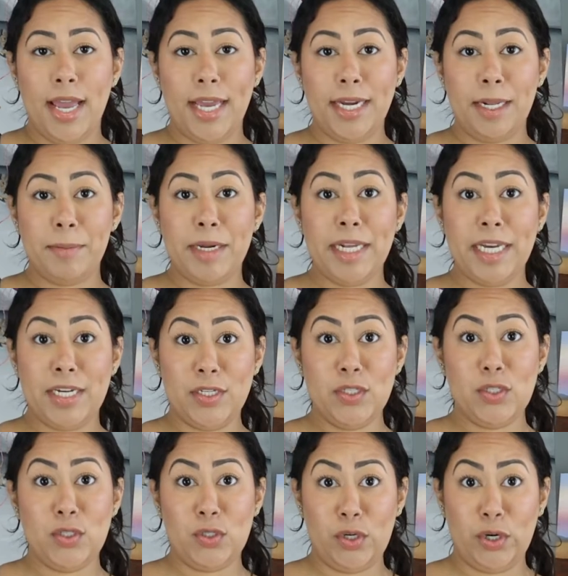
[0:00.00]
Anybody else
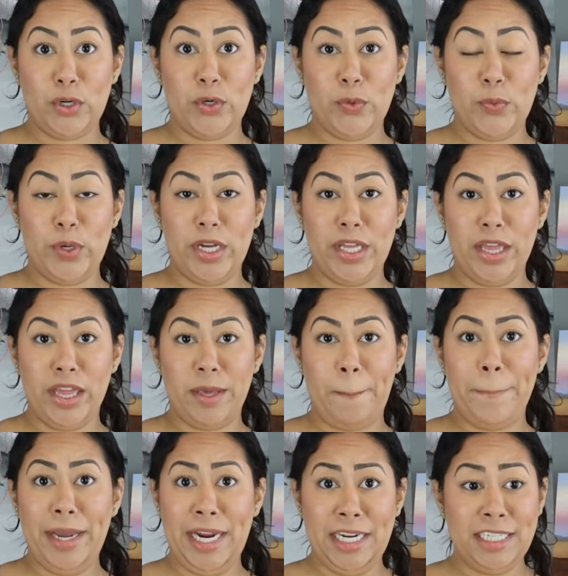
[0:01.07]
struggle with
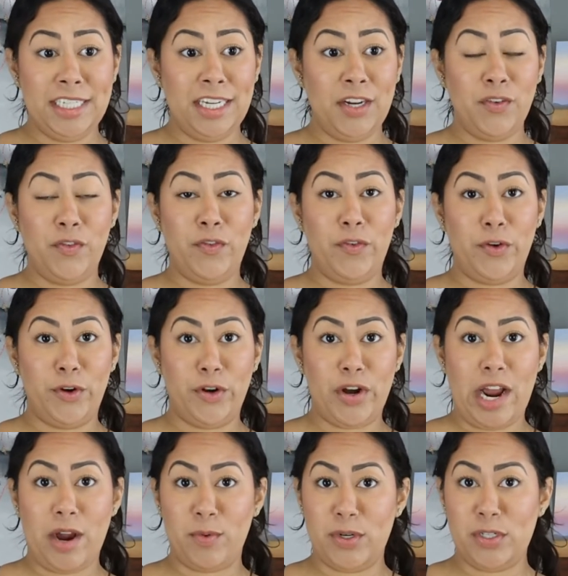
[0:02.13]
painting for
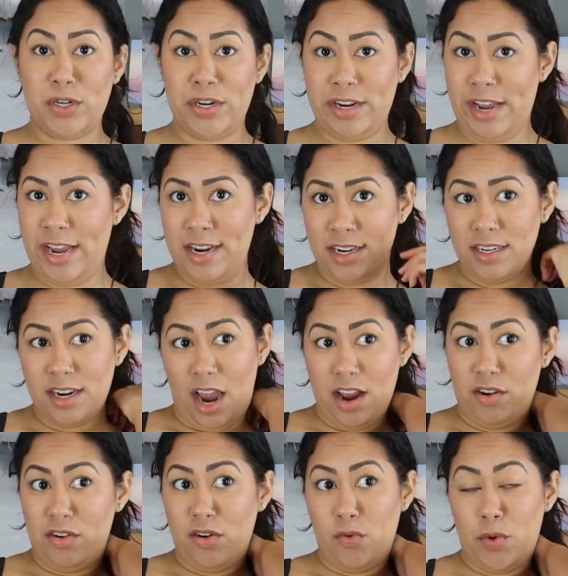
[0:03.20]
hours on end? I
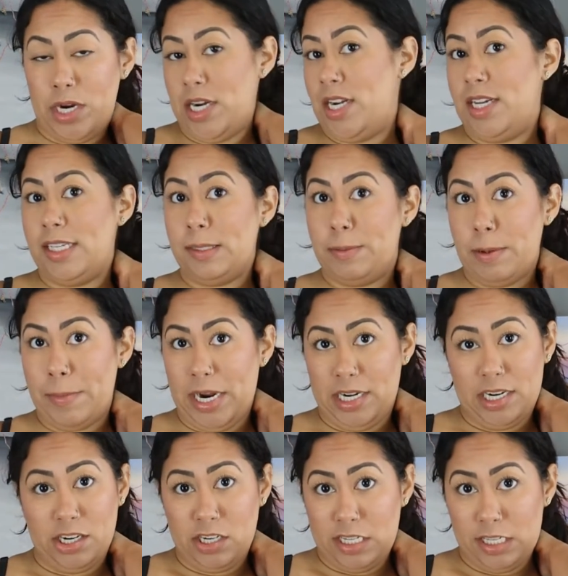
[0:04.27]
don't know what it is, but my
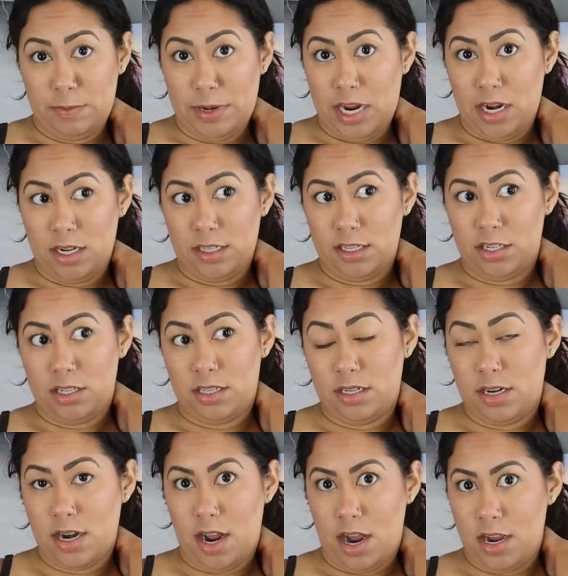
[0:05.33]
attention span is just
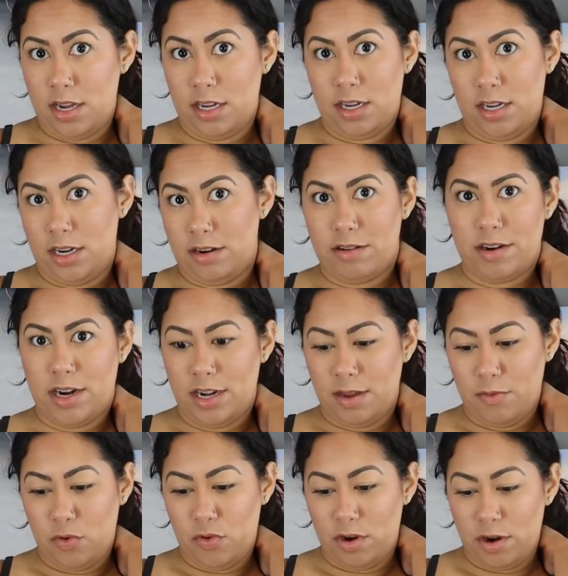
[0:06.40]
not here
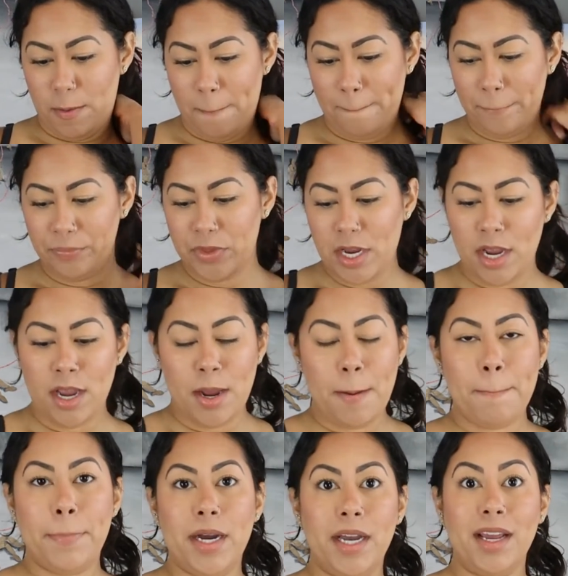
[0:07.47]
anymore.
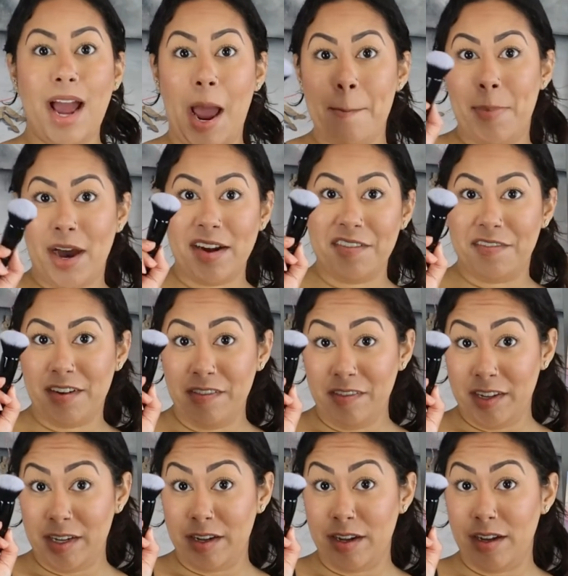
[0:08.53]
But I bought a
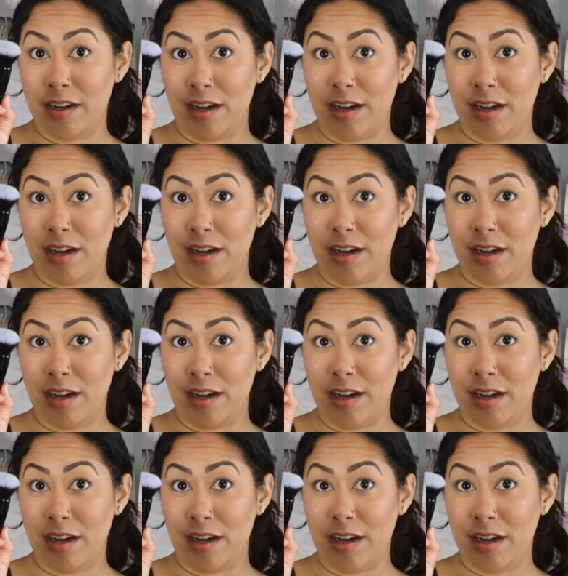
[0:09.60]
fluffy